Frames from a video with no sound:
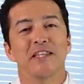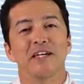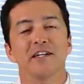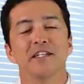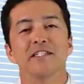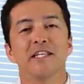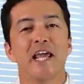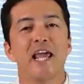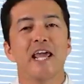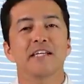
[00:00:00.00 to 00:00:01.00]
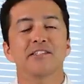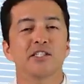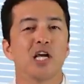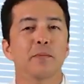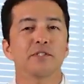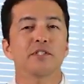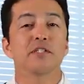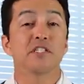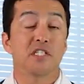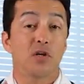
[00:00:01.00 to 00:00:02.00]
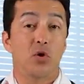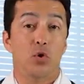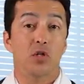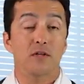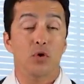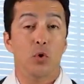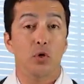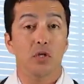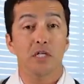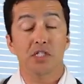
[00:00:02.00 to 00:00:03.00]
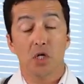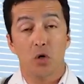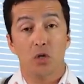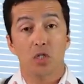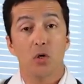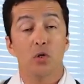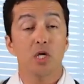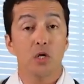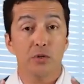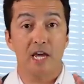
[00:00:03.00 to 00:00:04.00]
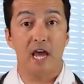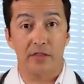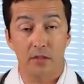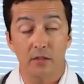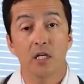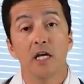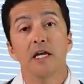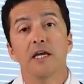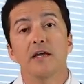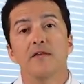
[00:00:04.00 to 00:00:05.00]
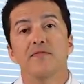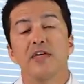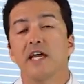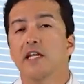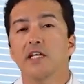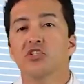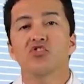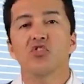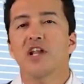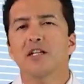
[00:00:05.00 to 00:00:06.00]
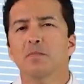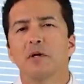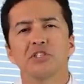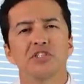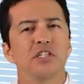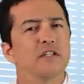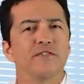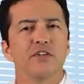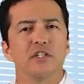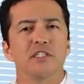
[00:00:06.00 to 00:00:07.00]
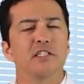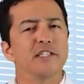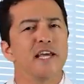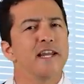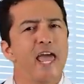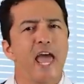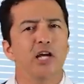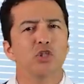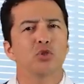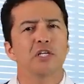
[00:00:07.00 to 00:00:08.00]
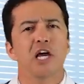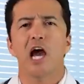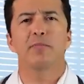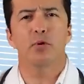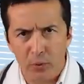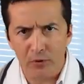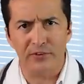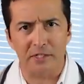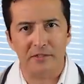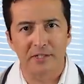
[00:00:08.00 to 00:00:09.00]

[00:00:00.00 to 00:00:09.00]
There is a substance in olive oil, it's called oleocanthal, that is not much different than actually ibuprofen.